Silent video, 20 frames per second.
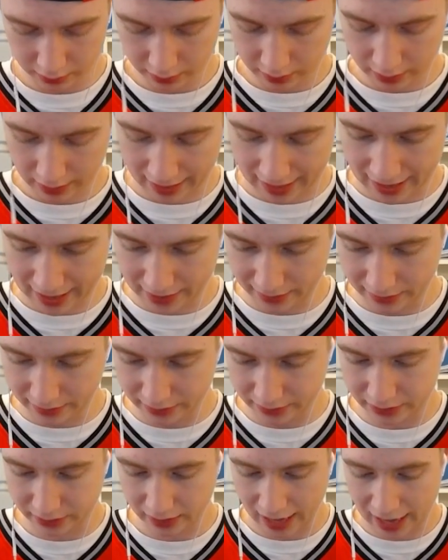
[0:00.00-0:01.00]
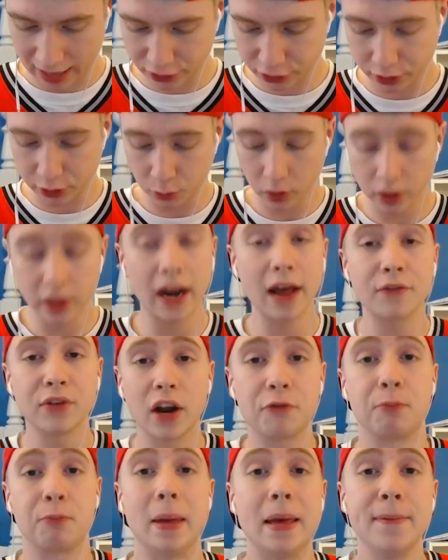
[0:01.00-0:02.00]
And actually, we're gonna have
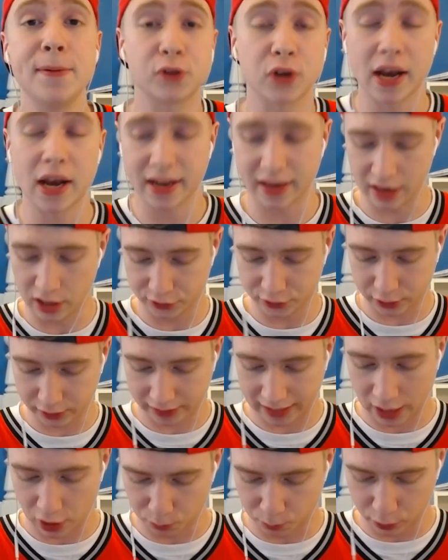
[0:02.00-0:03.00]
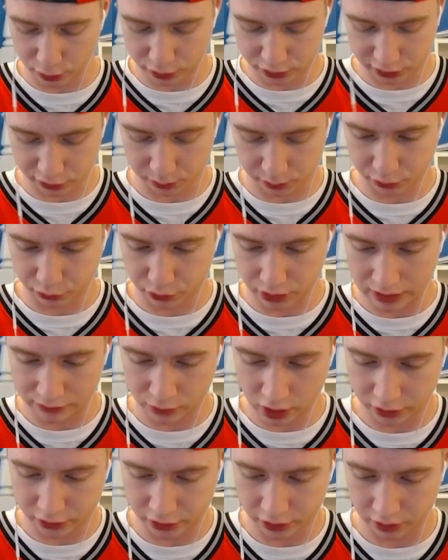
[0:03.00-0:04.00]
enough Baby Dragon health to counter push this with the
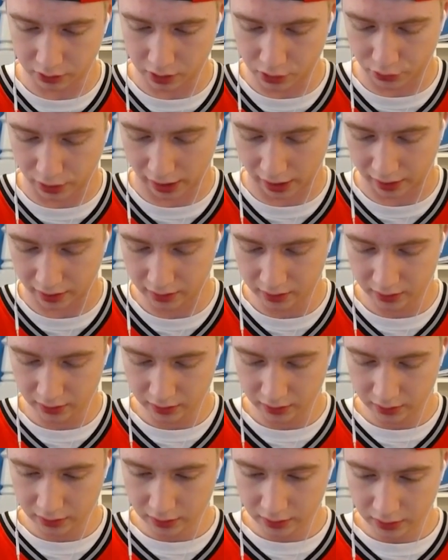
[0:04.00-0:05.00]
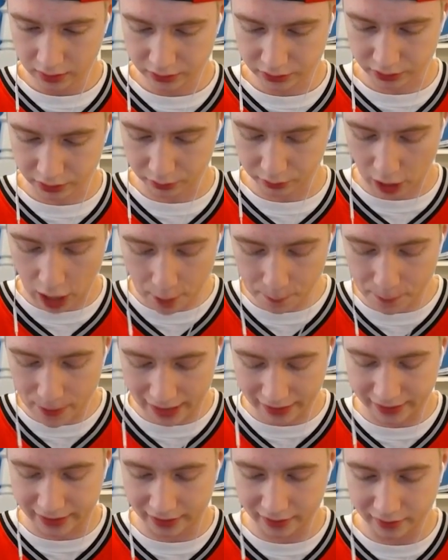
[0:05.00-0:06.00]
Graveyard too. Okay, so not
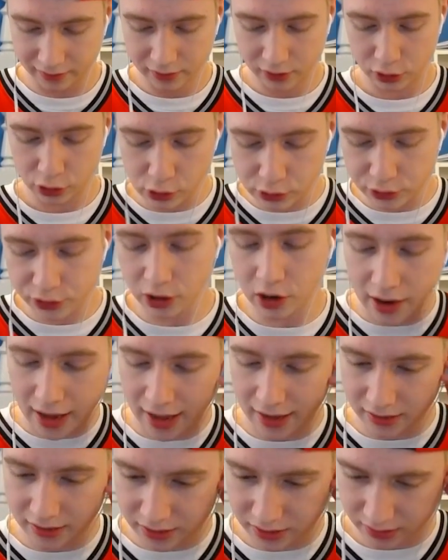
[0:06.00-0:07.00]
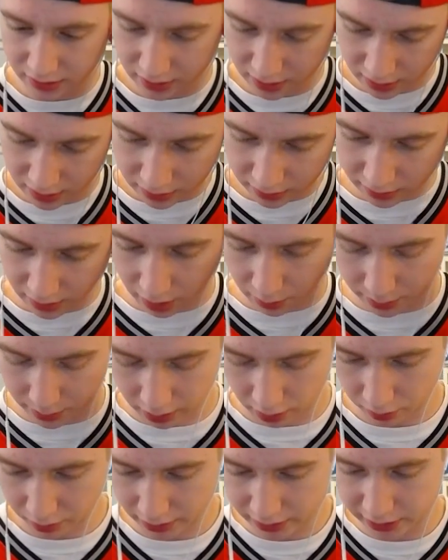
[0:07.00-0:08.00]
panicking, using our heads. There we
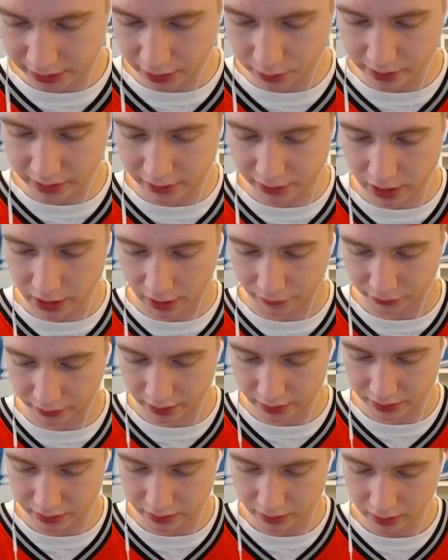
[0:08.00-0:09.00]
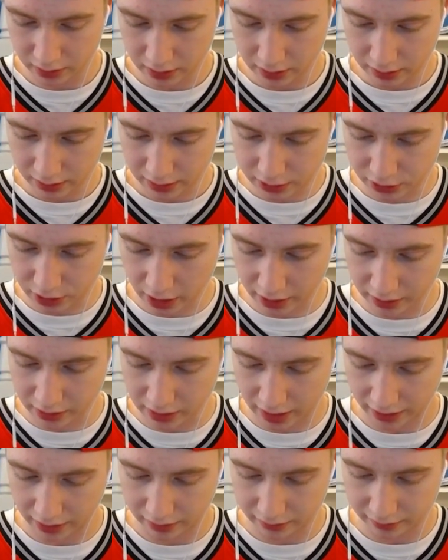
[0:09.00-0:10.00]
go. Let's see what he's got for this. He's got a
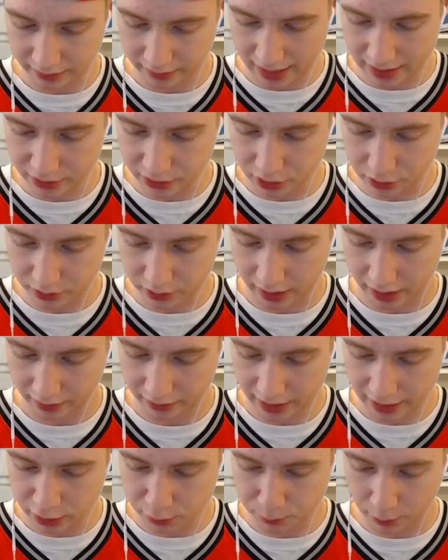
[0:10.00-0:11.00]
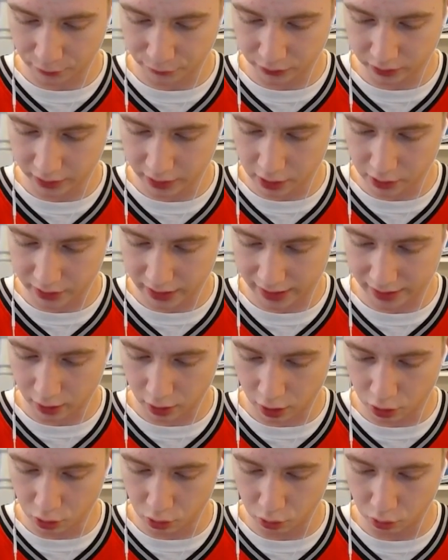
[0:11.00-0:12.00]
Knight. That is okay. That is perfectly okay.
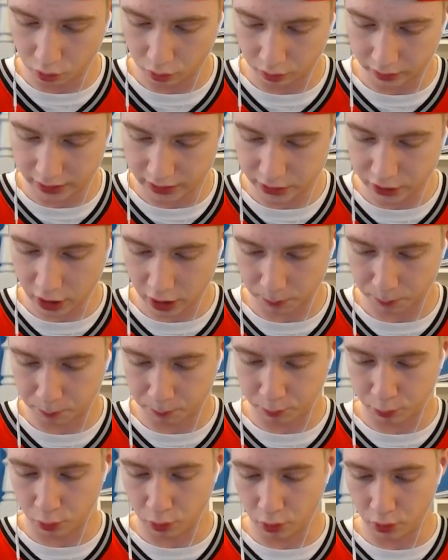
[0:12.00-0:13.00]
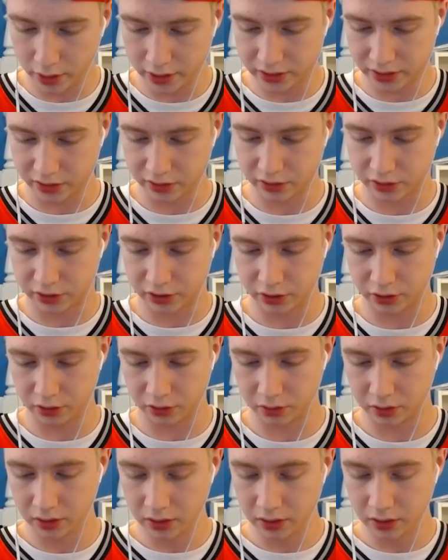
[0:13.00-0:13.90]
Oh, he's got a Poison too.